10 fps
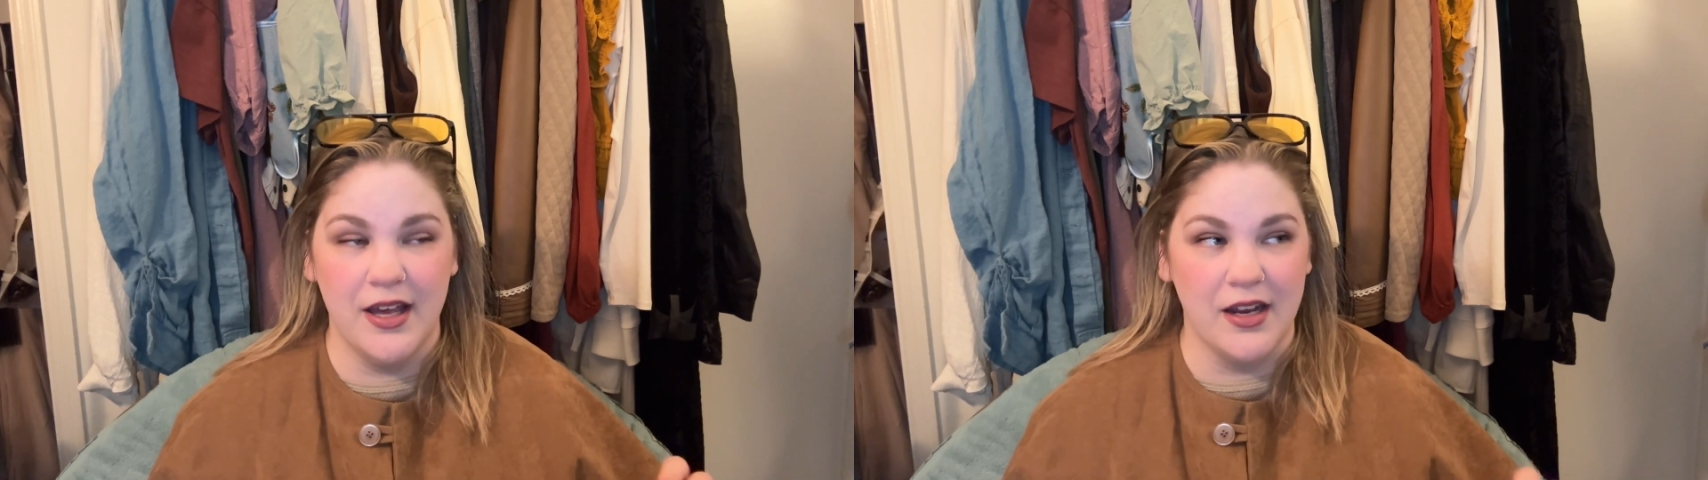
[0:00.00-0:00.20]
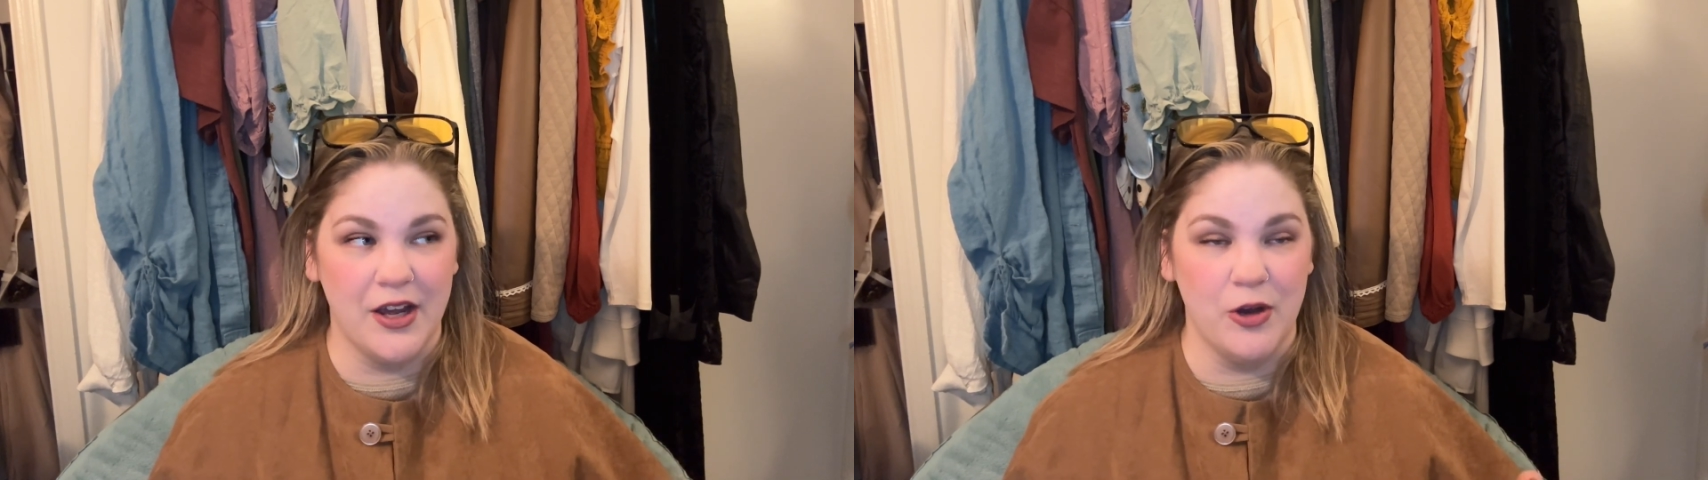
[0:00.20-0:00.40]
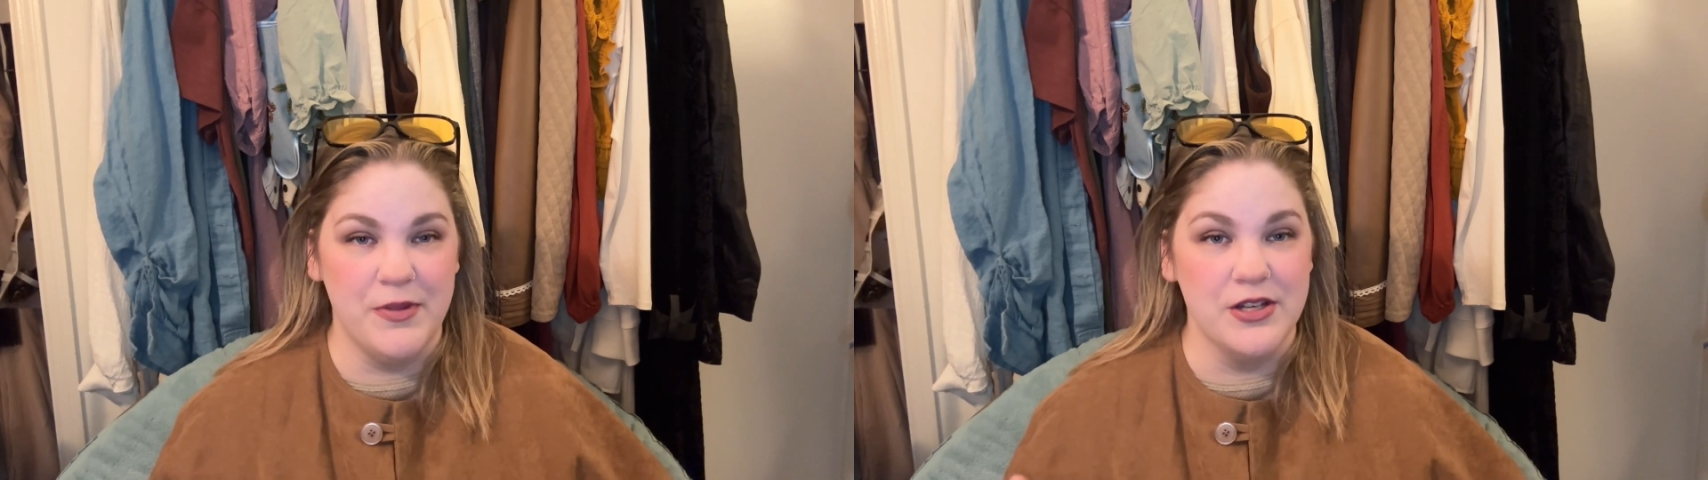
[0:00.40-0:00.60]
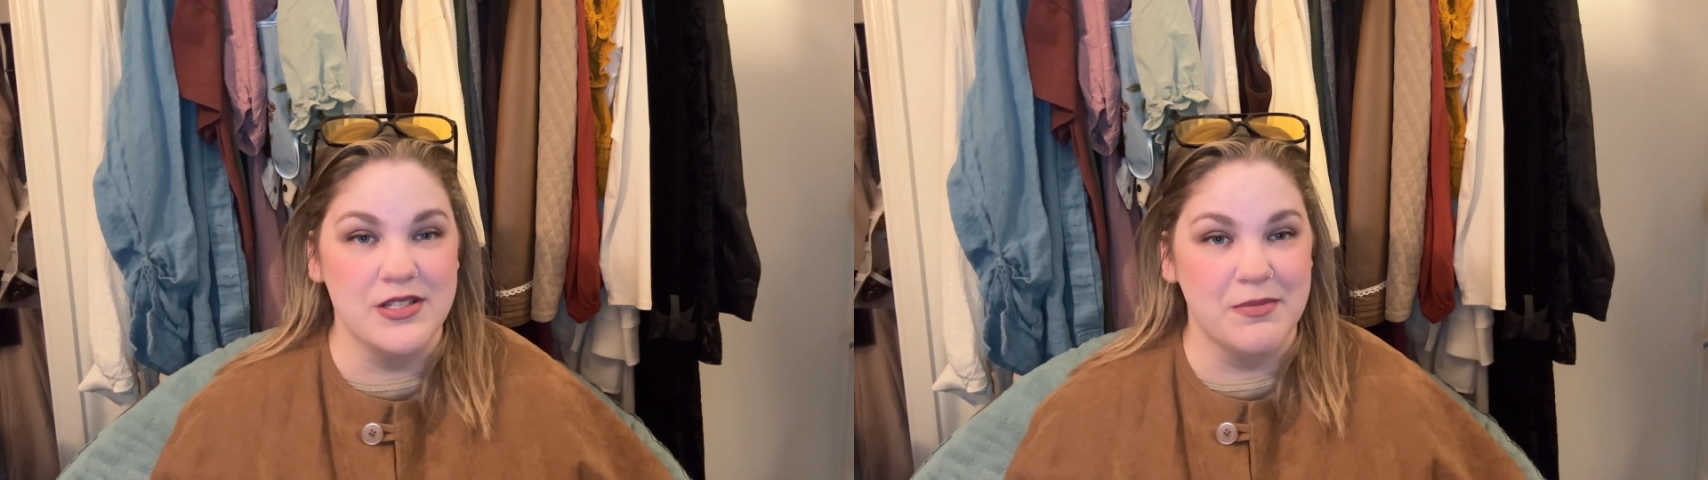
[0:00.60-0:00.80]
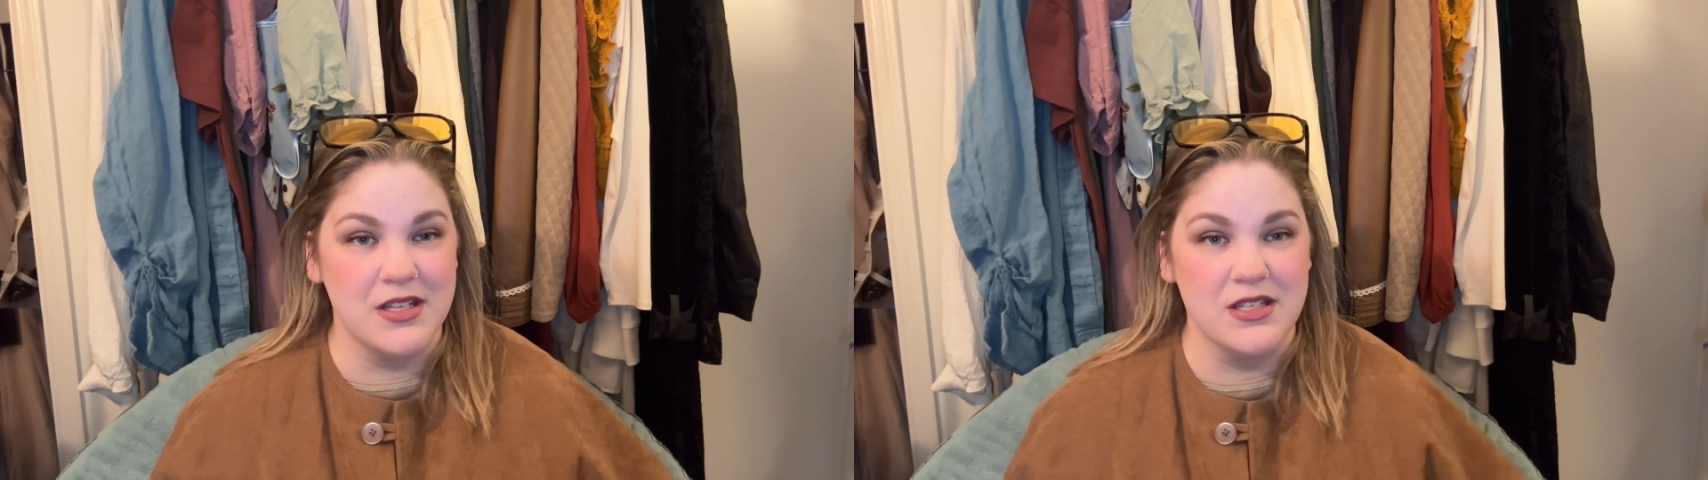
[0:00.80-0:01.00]
and I hope they do
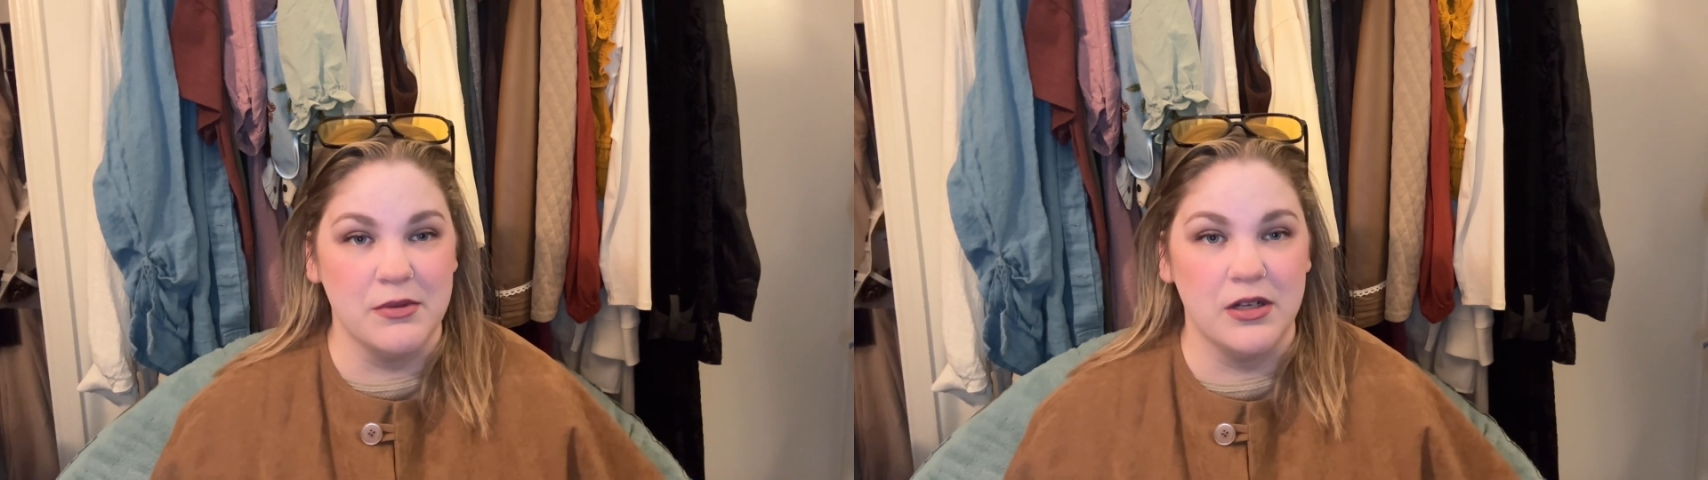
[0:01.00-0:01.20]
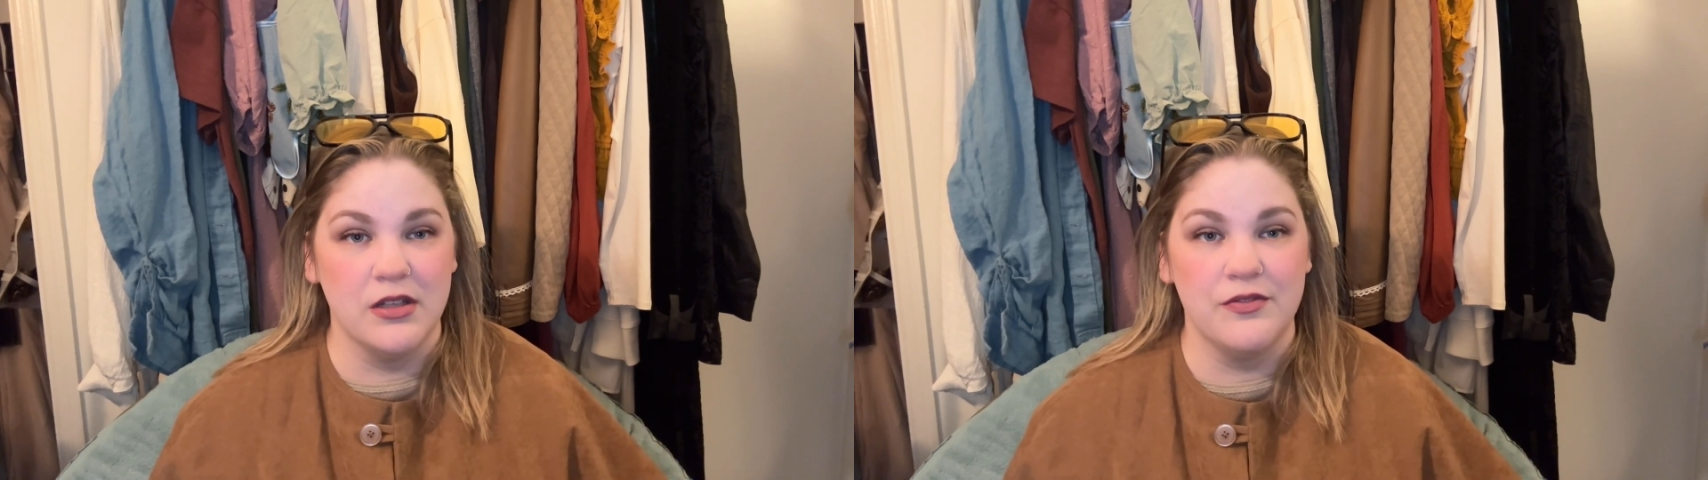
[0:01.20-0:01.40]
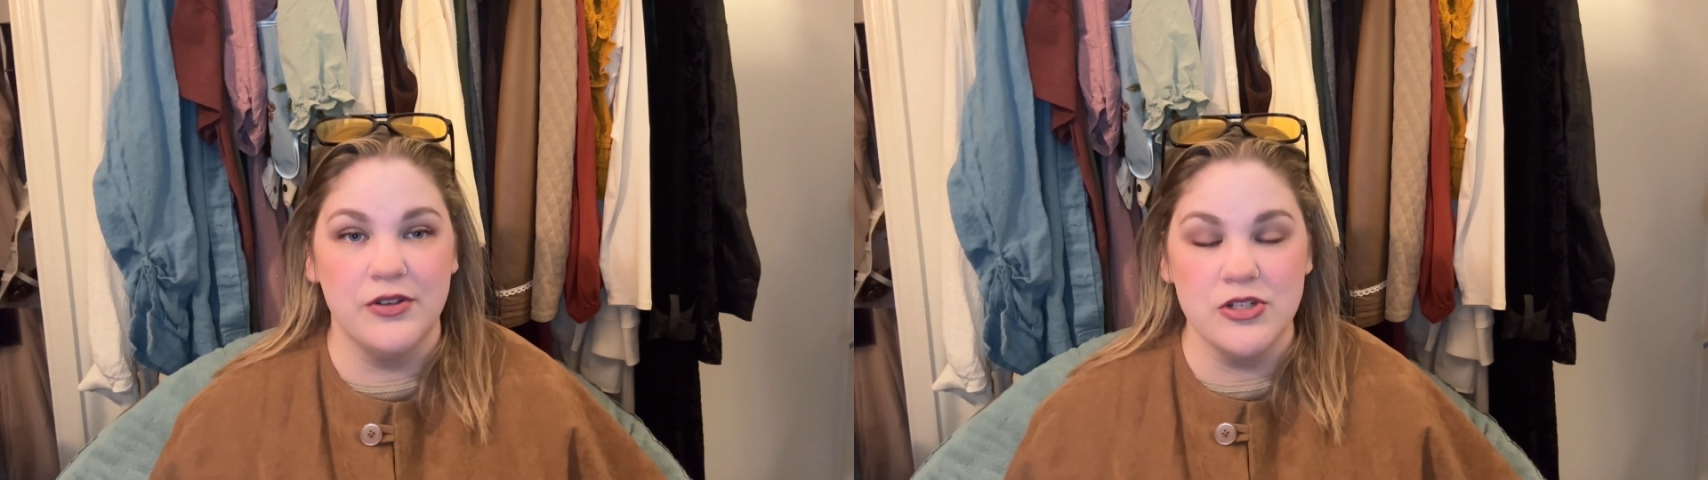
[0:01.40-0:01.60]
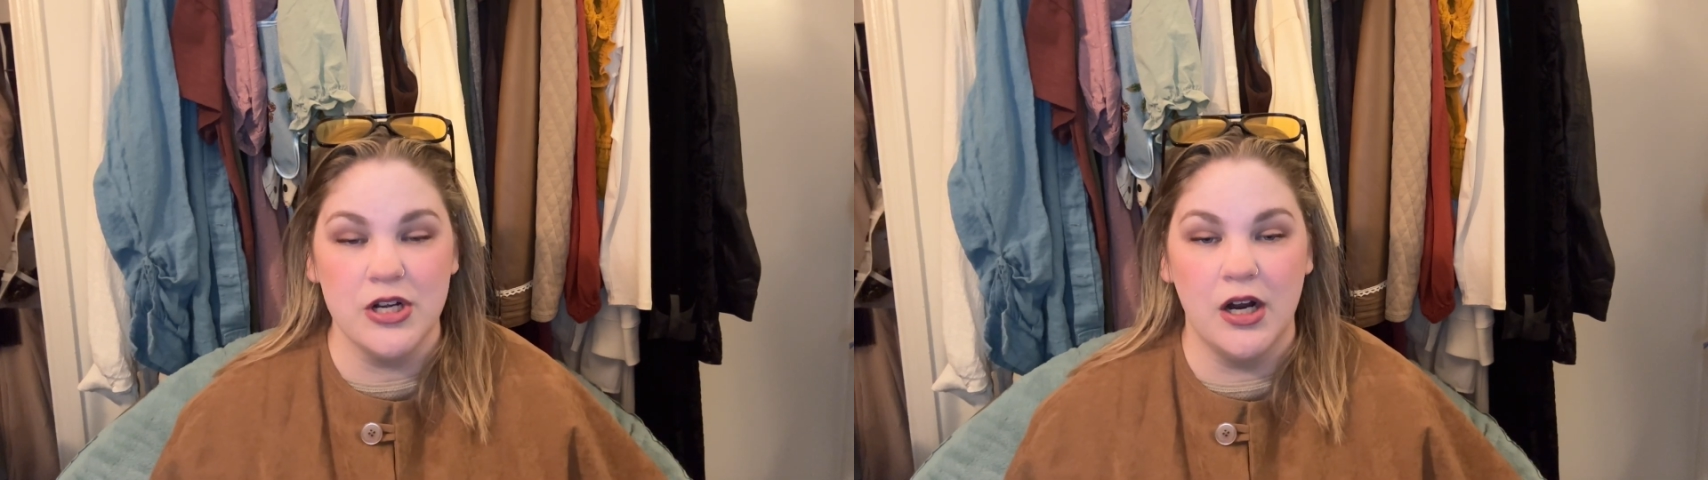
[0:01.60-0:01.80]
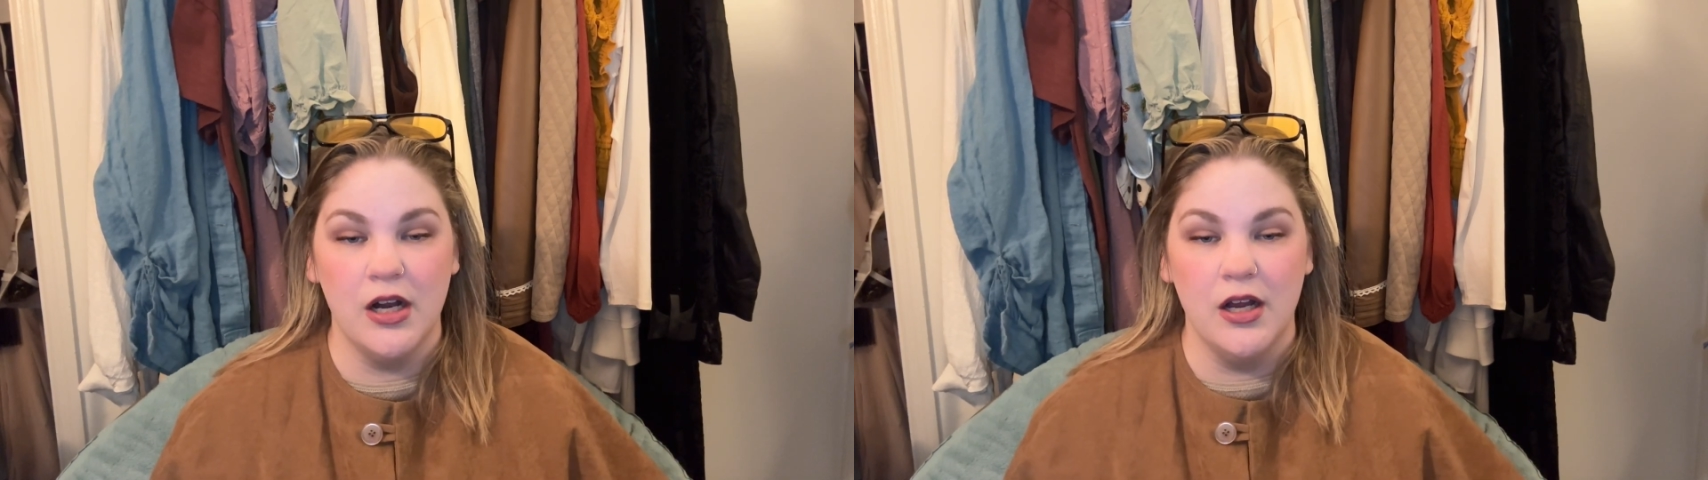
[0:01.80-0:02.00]
something similar in the future,